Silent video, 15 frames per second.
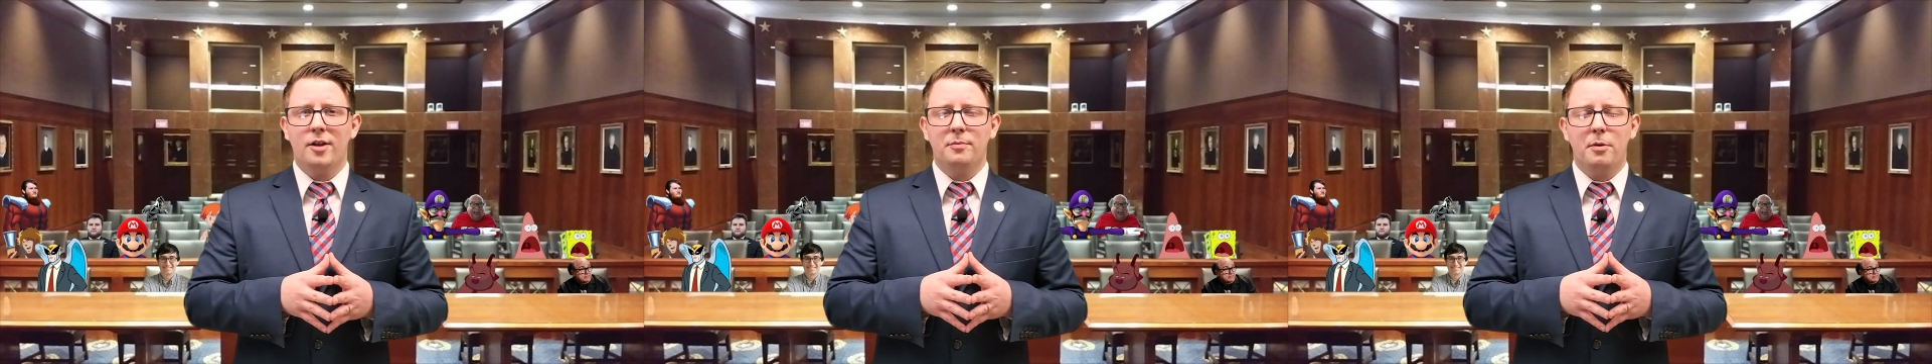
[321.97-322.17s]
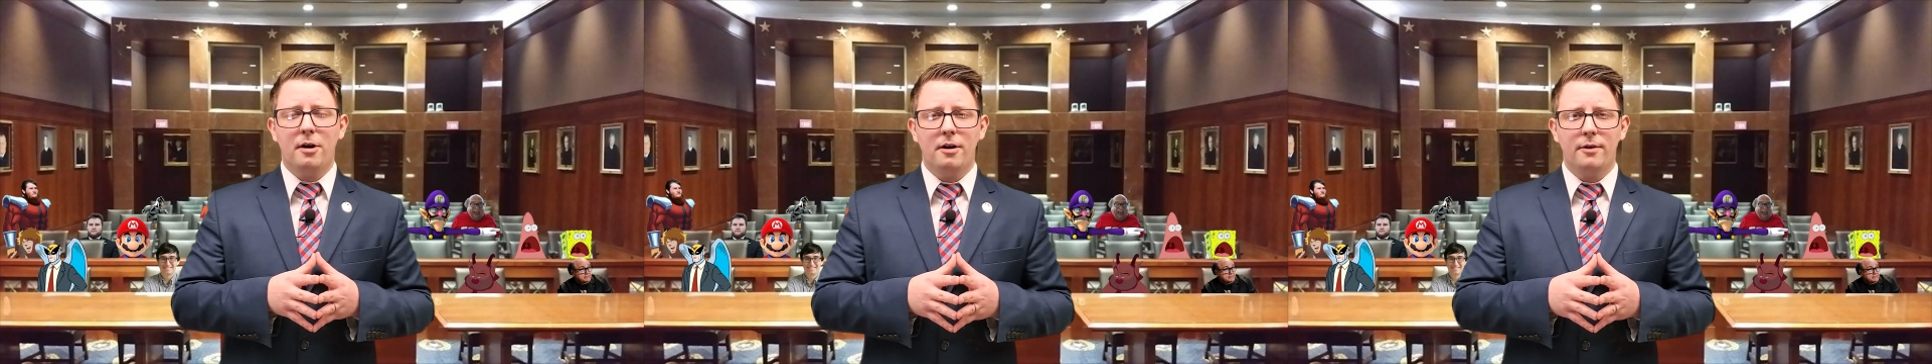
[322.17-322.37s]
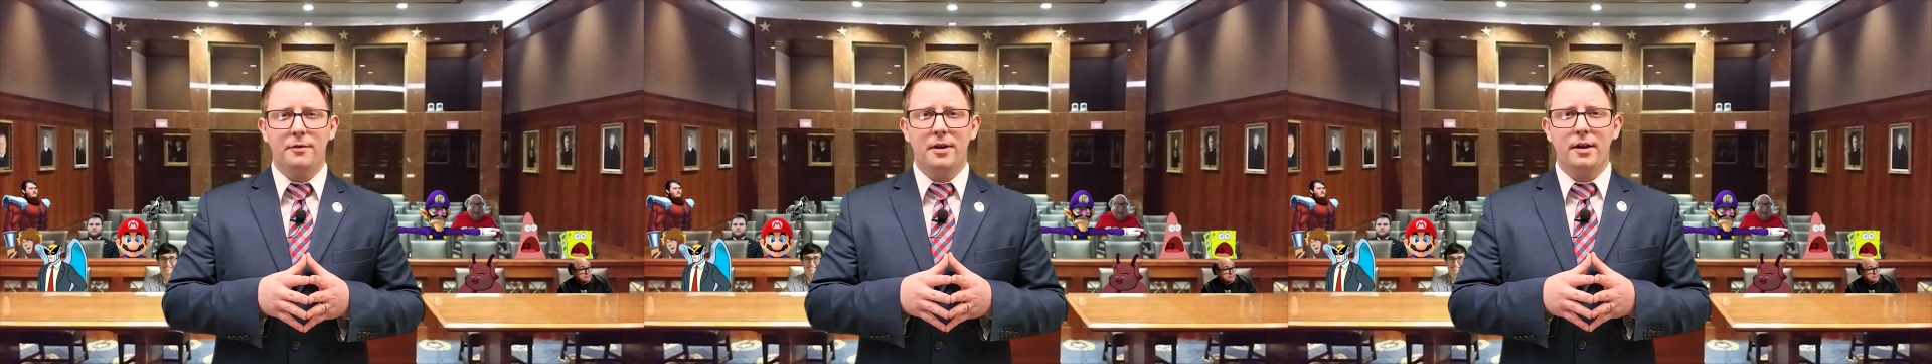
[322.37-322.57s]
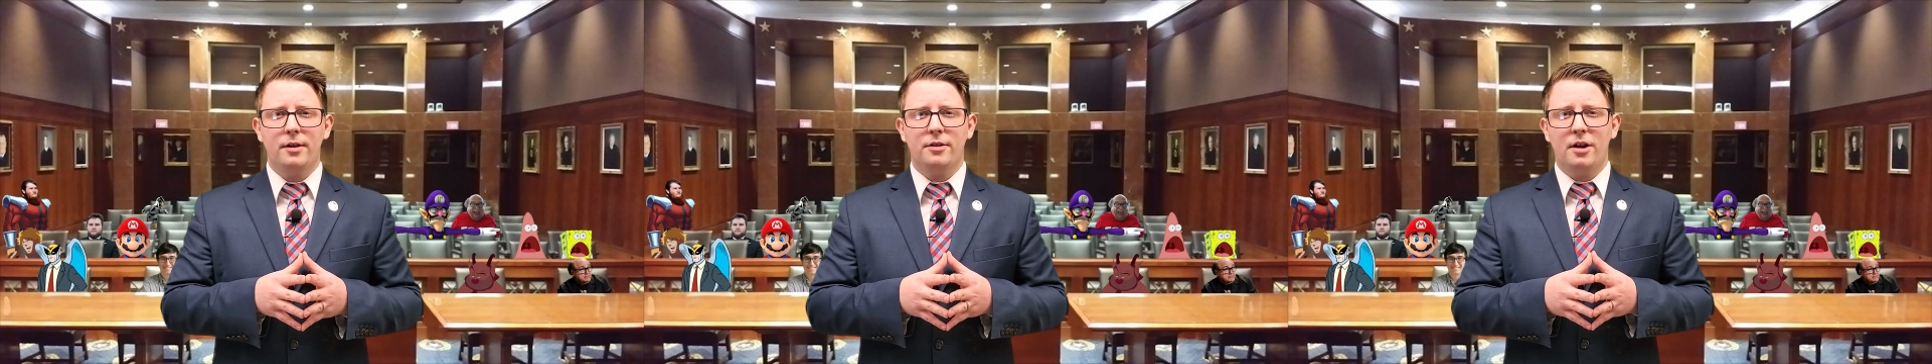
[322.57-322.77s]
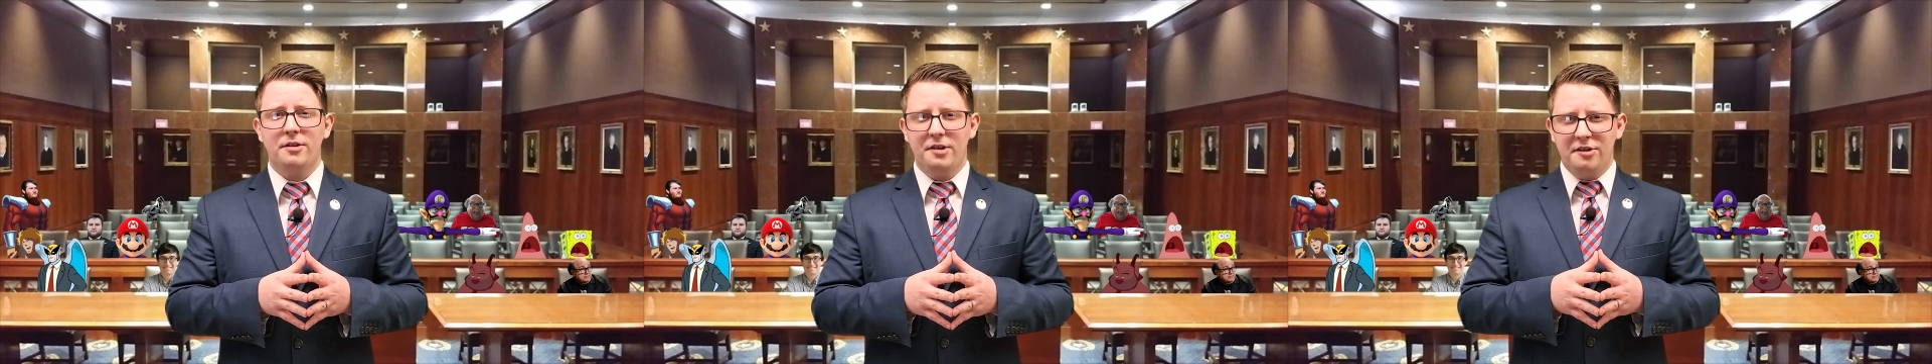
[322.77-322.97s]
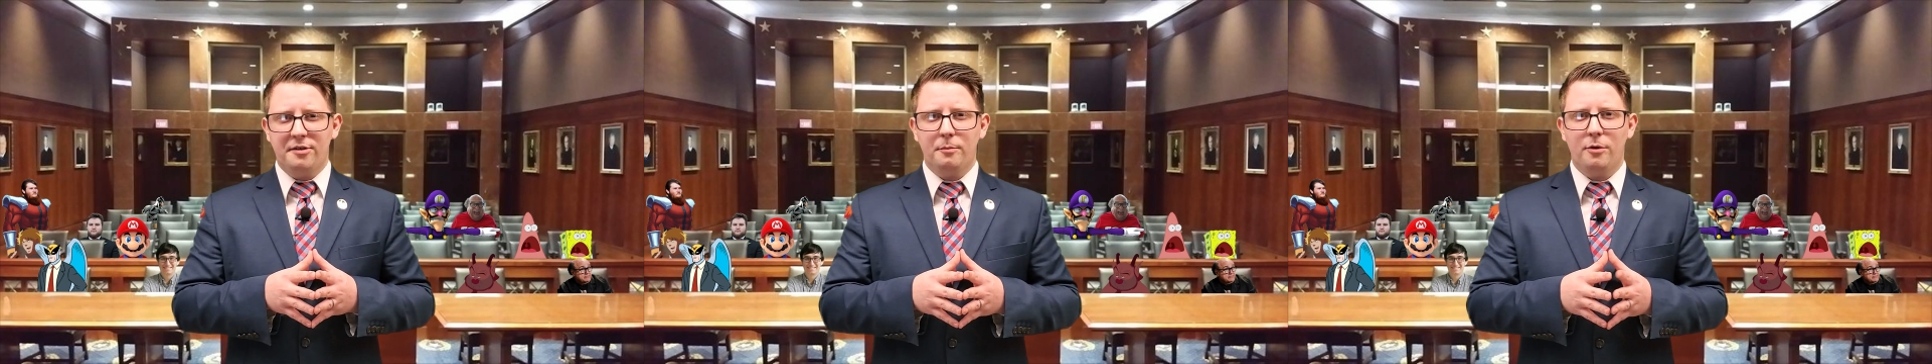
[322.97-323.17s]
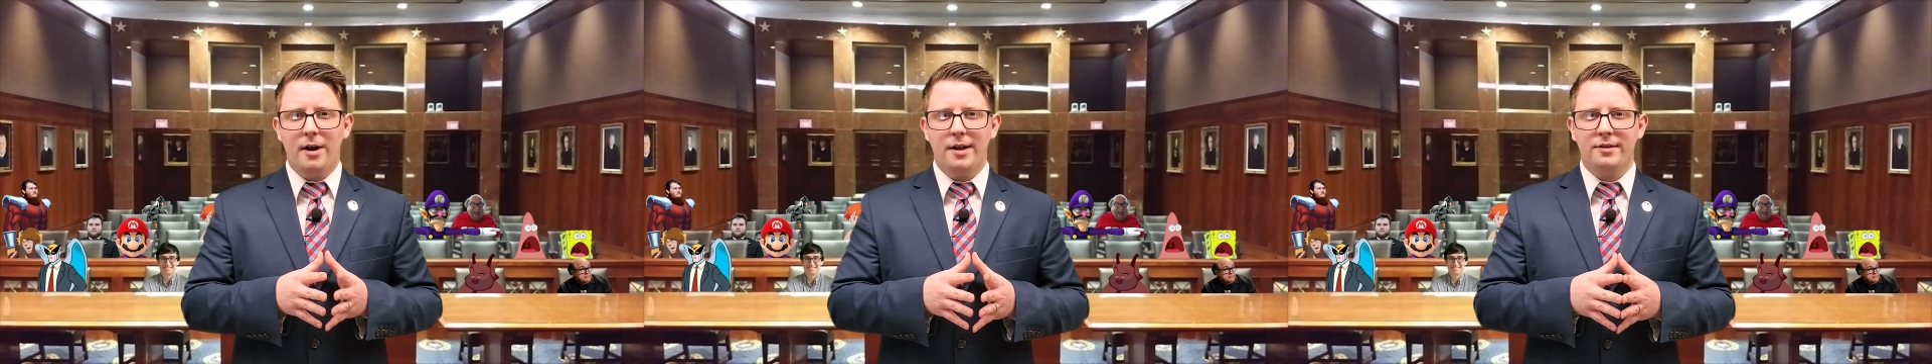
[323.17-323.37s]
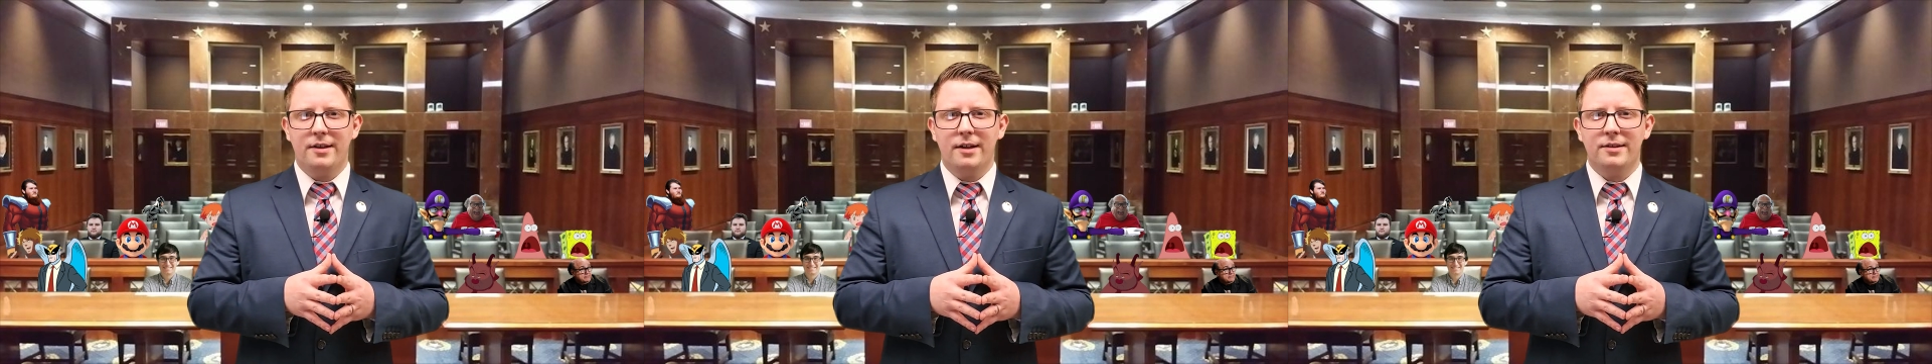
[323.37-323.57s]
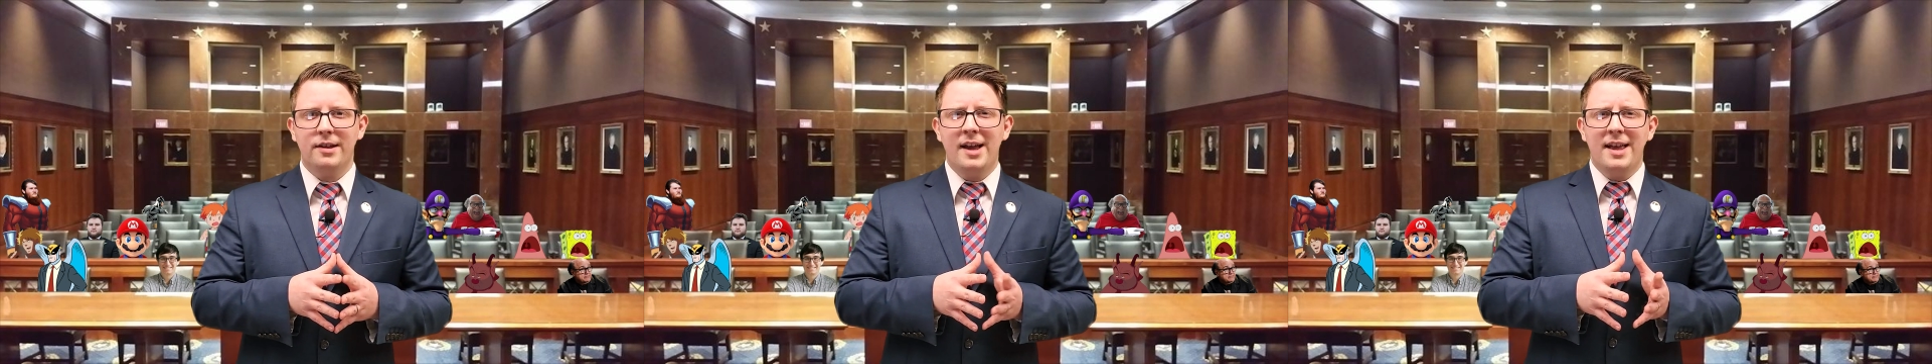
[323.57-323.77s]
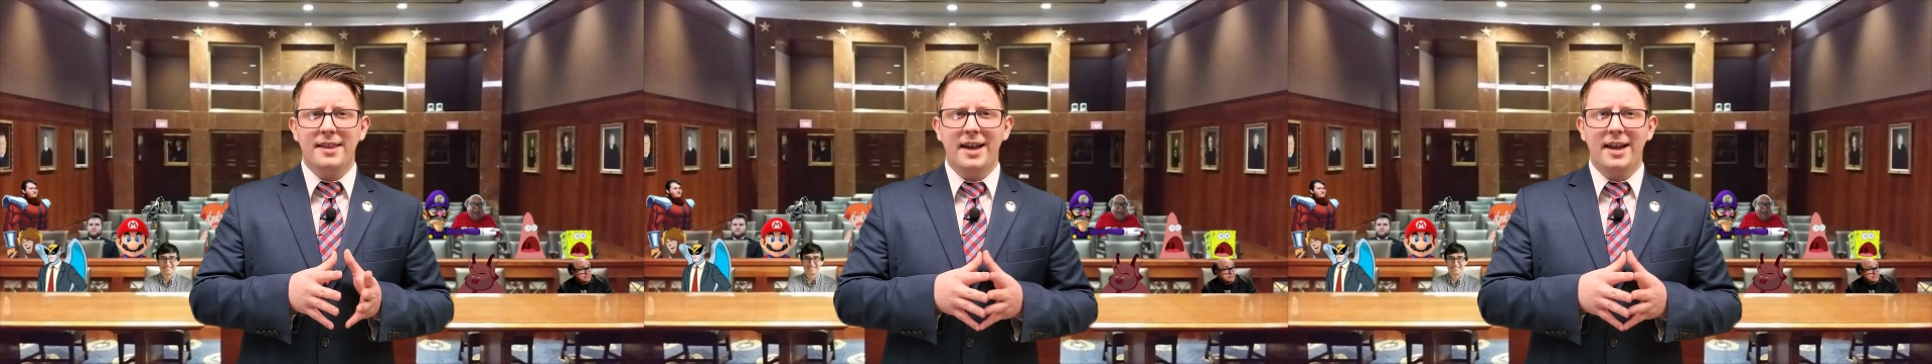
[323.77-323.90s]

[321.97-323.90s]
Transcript: as part of his audition process